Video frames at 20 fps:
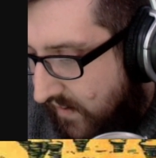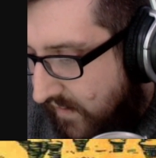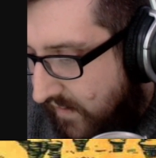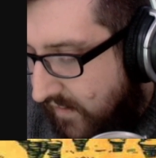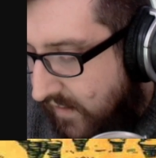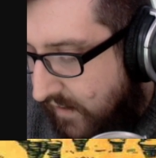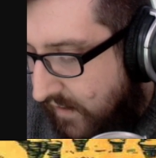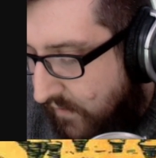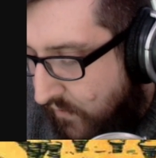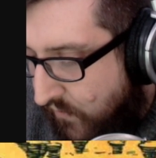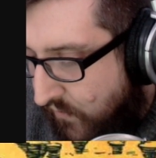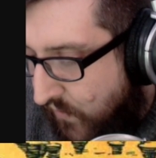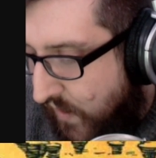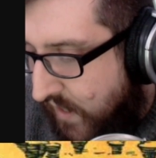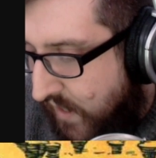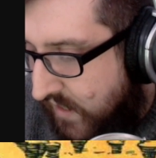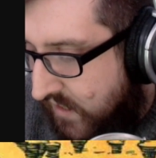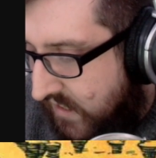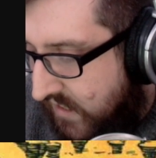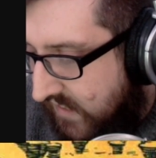the
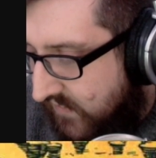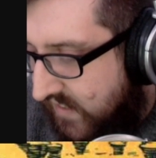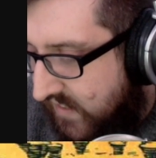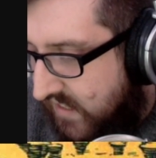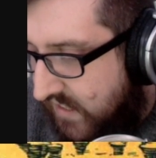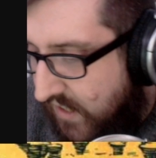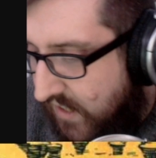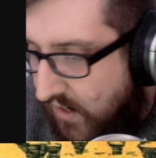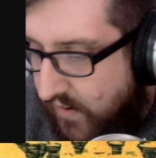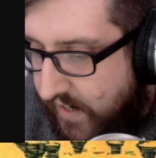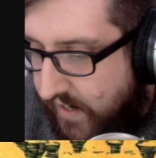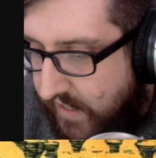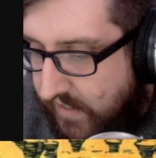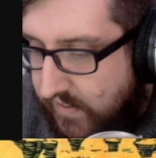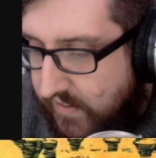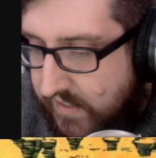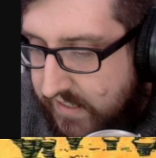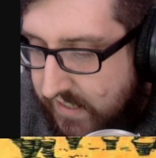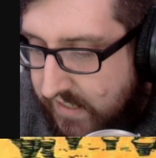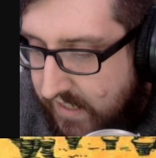first of the
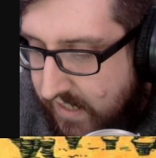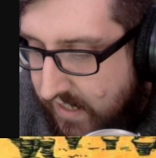scenarios,